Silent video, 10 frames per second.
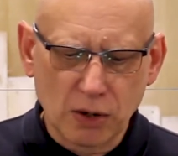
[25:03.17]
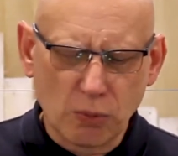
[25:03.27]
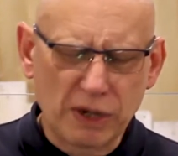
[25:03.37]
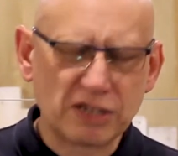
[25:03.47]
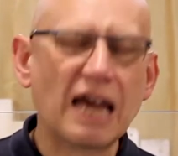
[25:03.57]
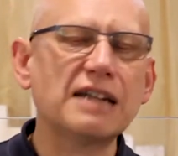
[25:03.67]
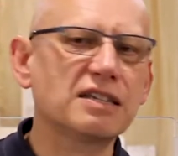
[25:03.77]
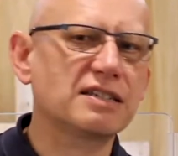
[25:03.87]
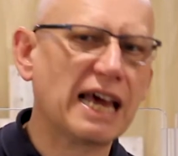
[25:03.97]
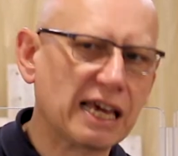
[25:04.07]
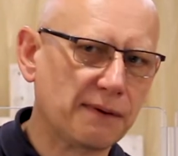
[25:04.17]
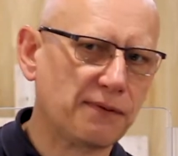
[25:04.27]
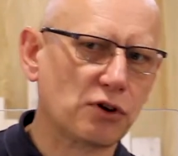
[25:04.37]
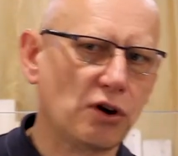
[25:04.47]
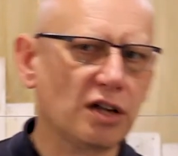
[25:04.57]
We tend to take it
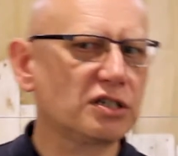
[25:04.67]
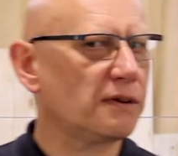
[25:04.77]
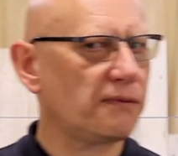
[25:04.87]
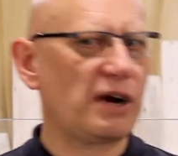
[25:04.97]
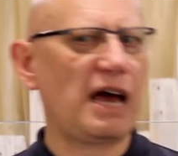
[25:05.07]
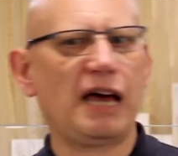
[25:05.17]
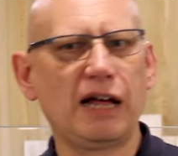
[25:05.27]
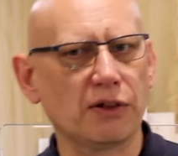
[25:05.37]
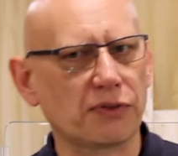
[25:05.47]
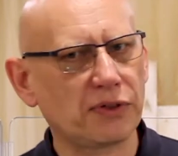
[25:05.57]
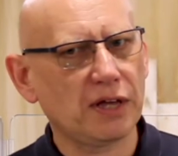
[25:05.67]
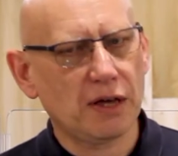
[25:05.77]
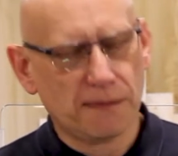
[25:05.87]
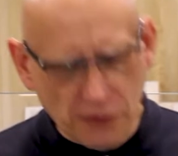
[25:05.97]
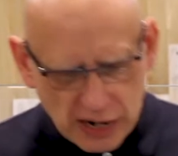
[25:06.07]
for granted for our health,
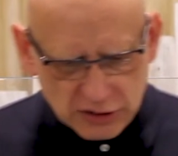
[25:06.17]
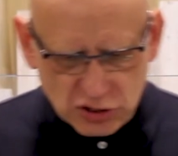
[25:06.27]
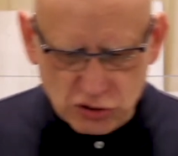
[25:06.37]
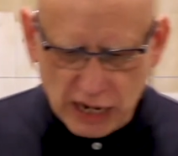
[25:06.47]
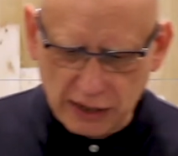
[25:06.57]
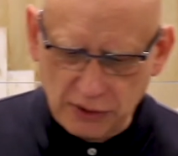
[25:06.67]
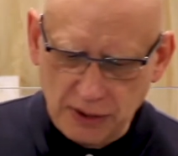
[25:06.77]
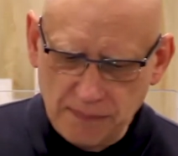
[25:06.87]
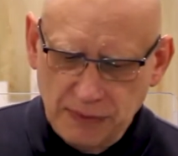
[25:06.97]
for our strength.